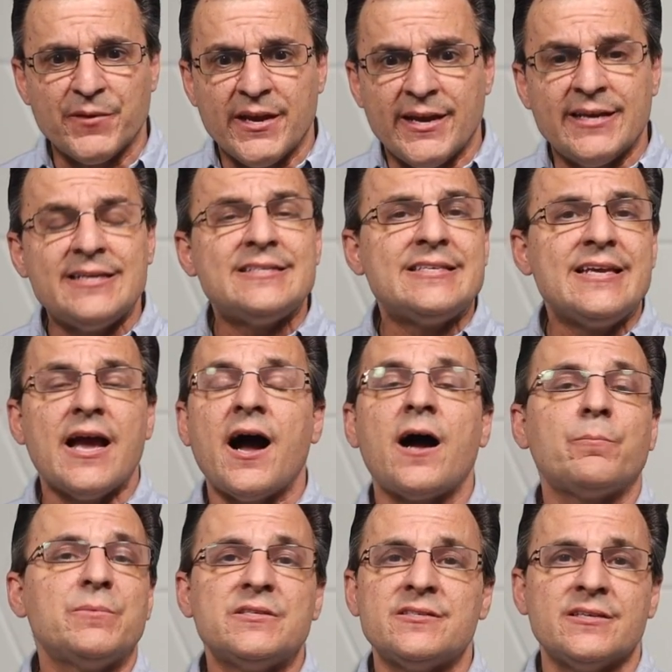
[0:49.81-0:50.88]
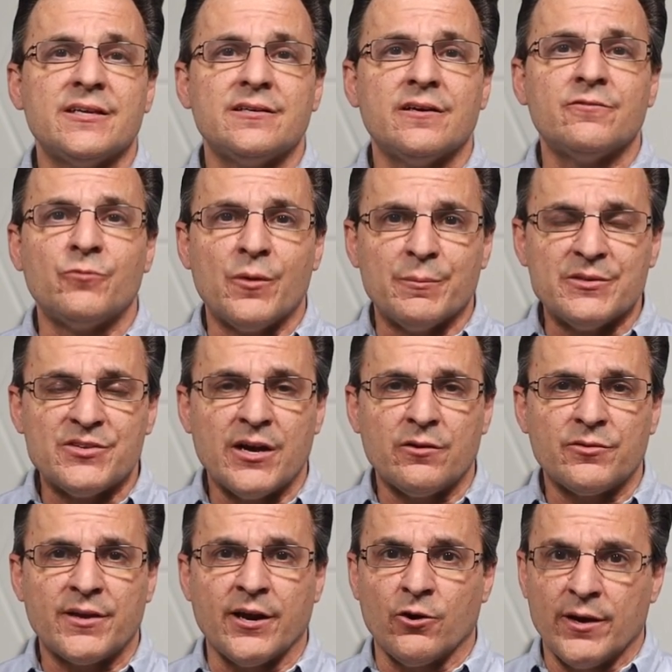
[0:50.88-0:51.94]
It is the opposite of women's
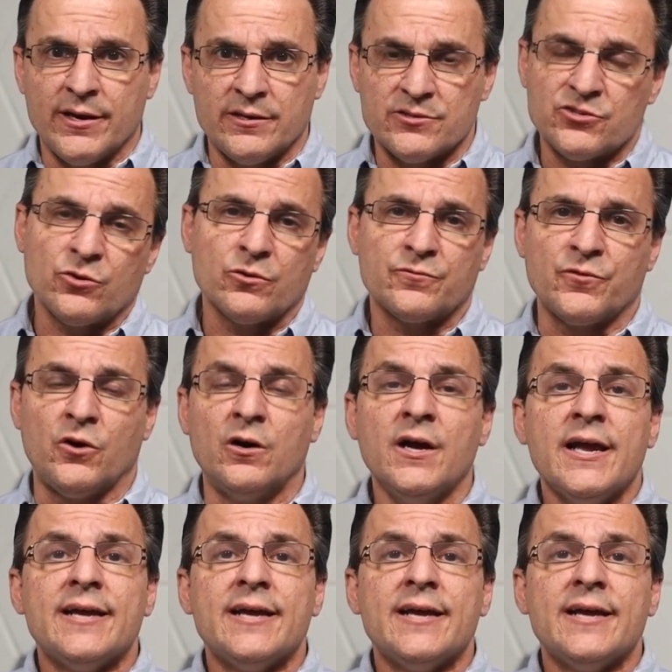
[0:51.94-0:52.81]
health care. It is hurtful.